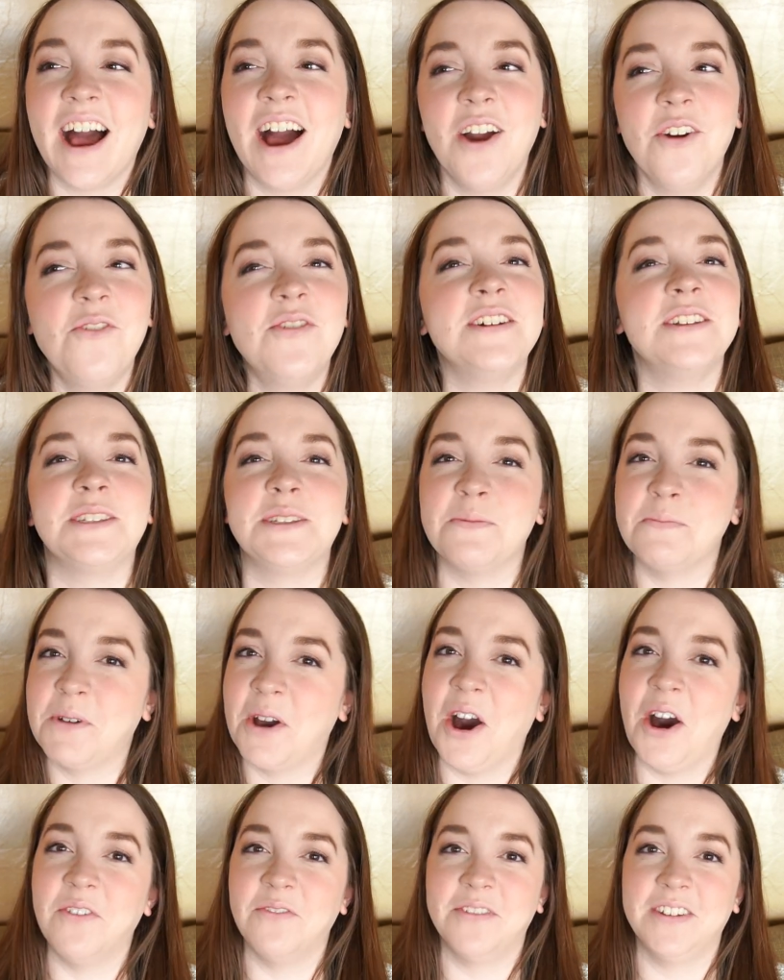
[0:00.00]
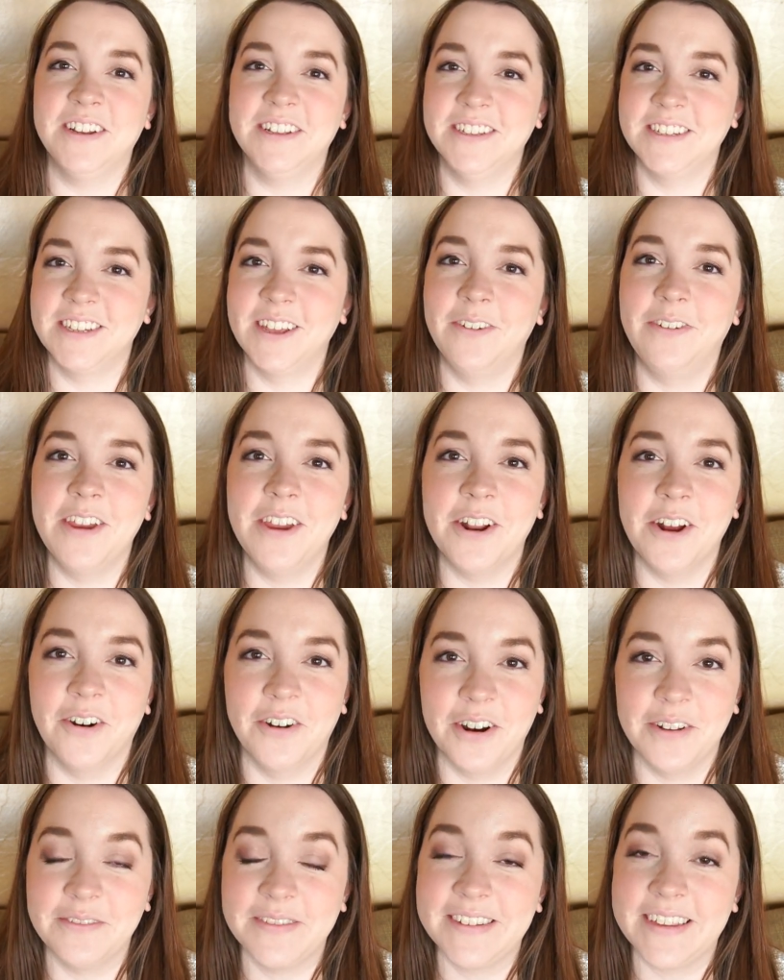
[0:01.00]
I want some confidence, if you know
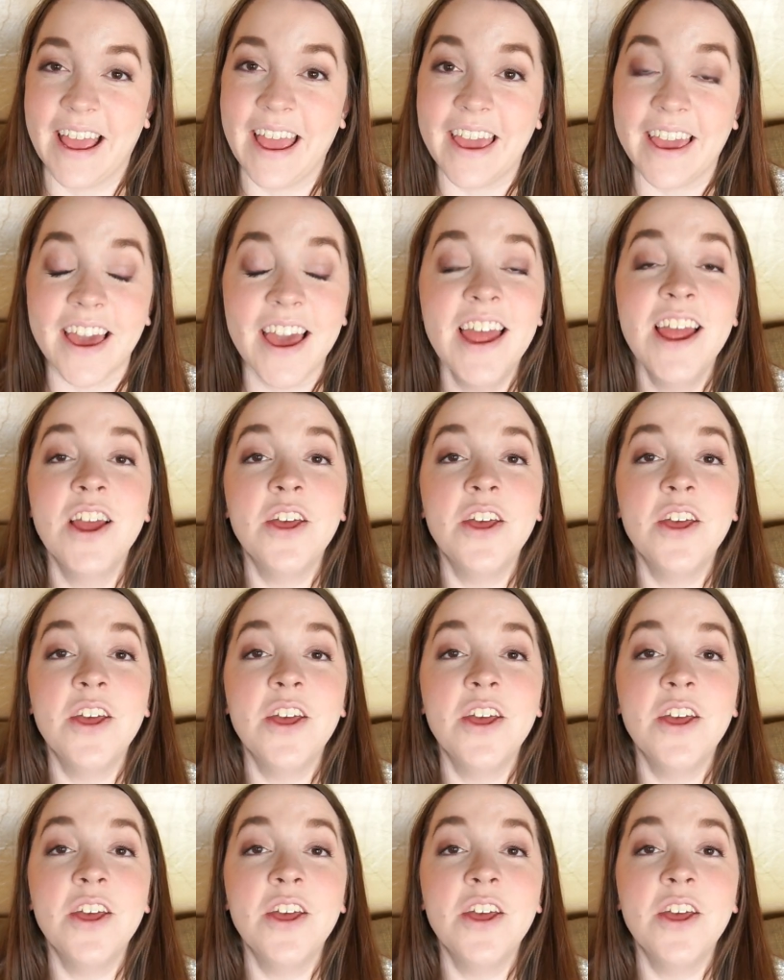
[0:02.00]
what I'm saying.